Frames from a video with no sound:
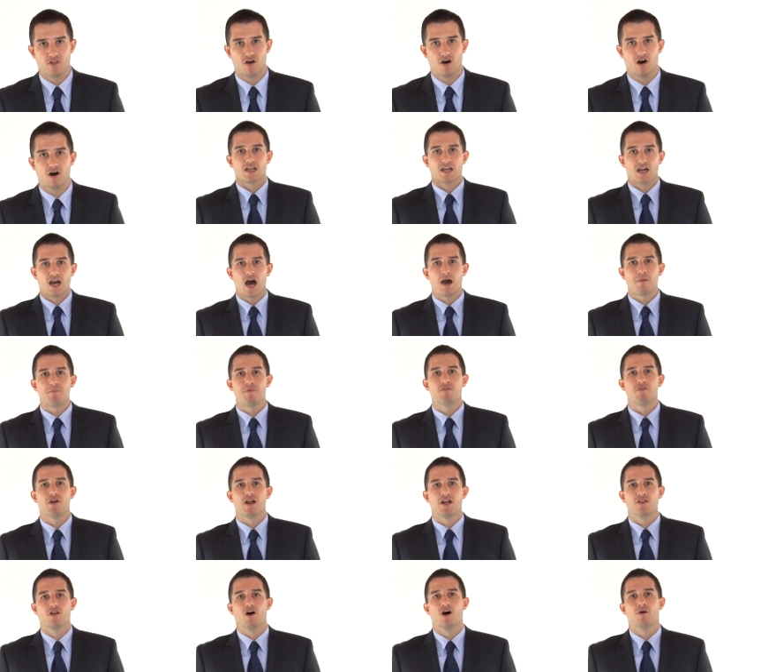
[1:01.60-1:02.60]
law.
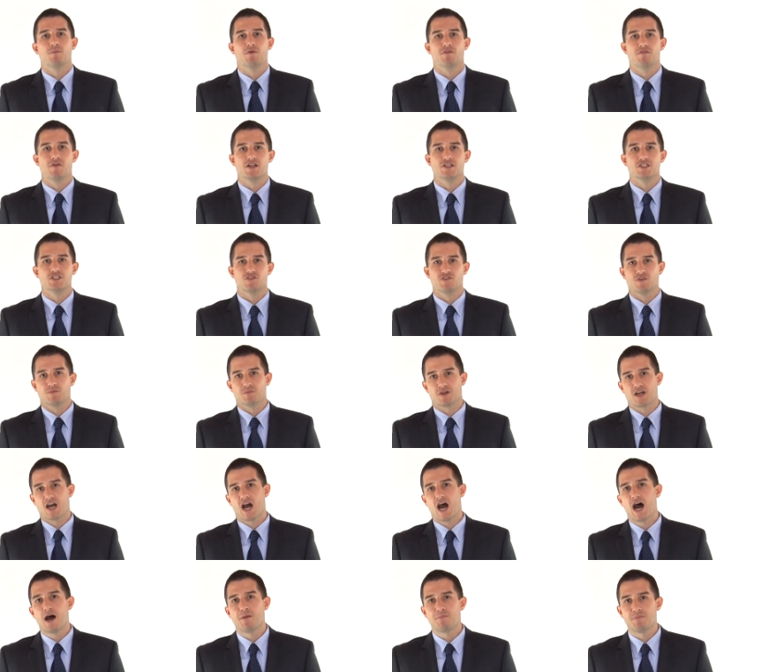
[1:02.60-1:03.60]
Copyright law prevents you from
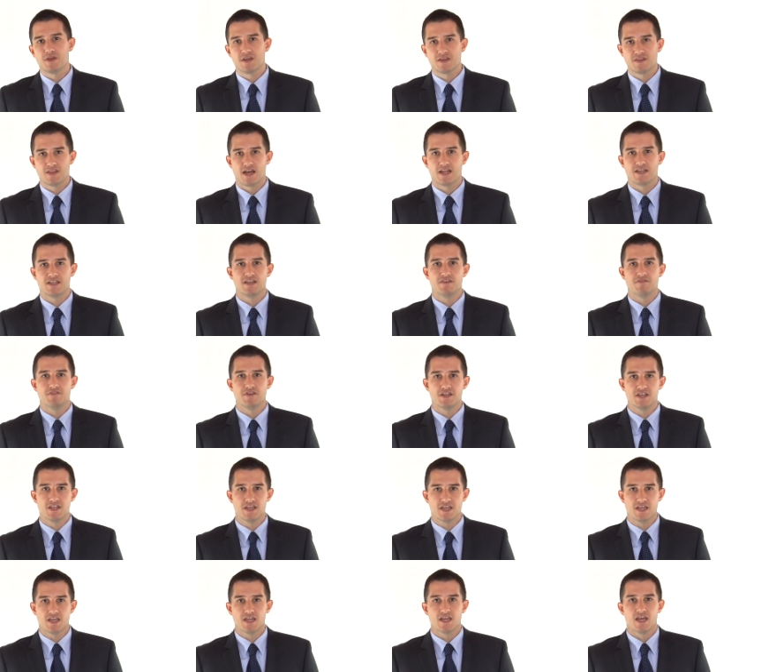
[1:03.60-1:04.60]
copying that
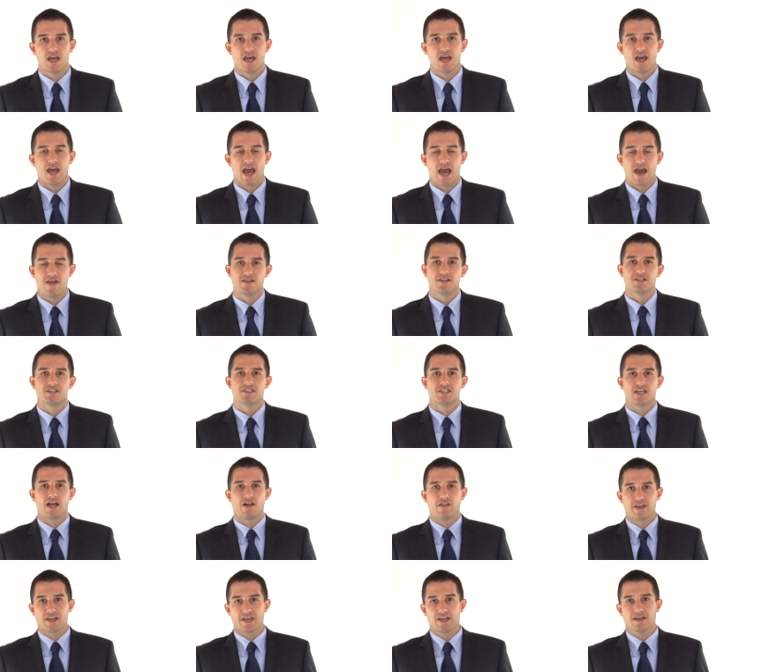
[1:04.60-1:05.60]
DVD and then
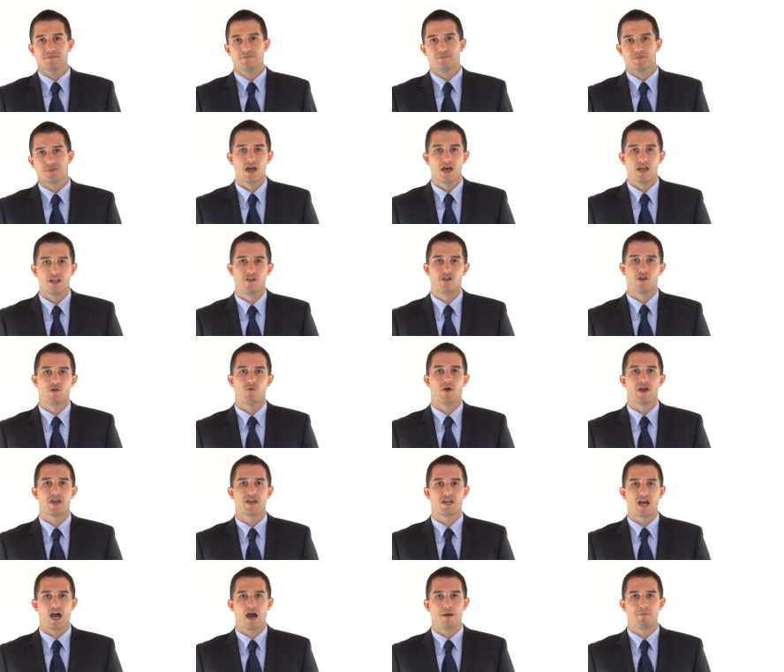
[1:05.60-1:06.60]
selling it. Another
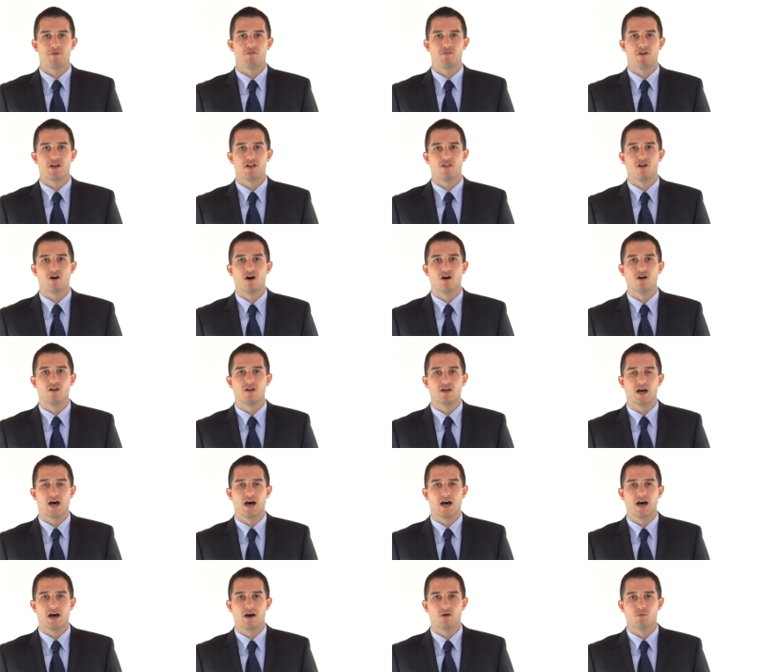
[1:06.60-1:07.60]
way copyright law
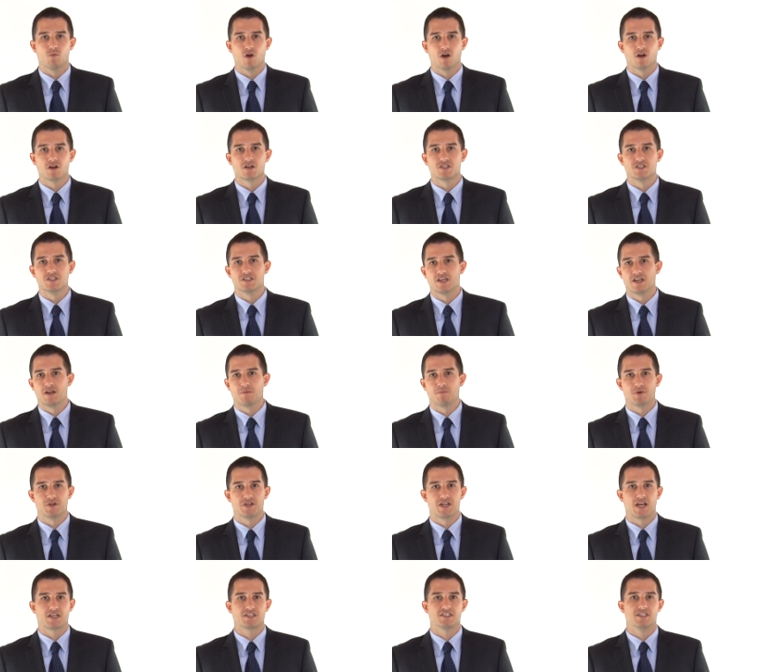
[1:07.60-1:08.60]
uh, works is that it
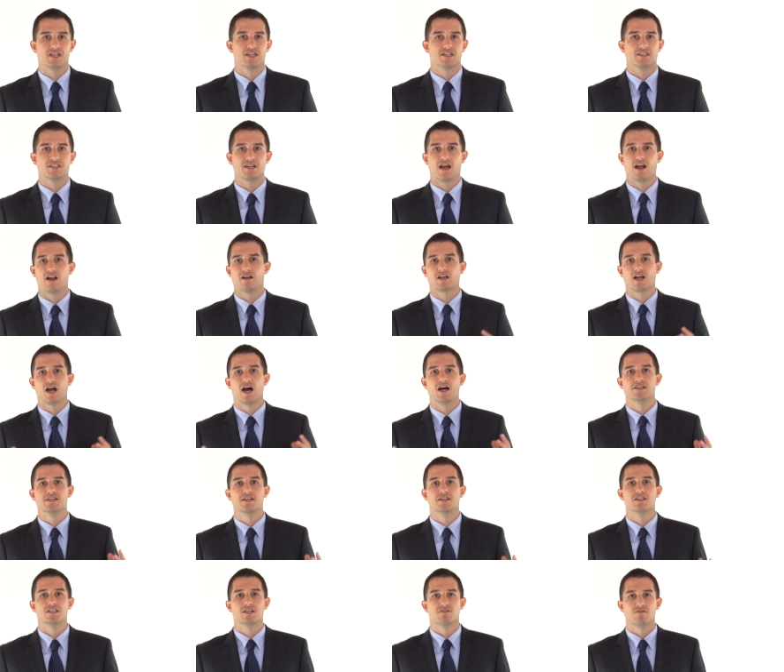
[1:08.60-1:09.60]
protects the entire
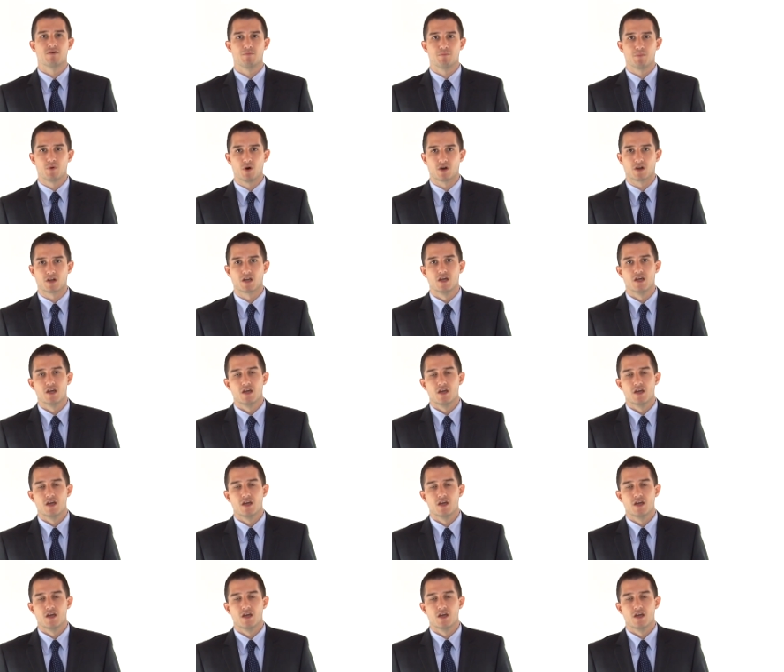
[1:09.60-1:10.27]
contents of a book.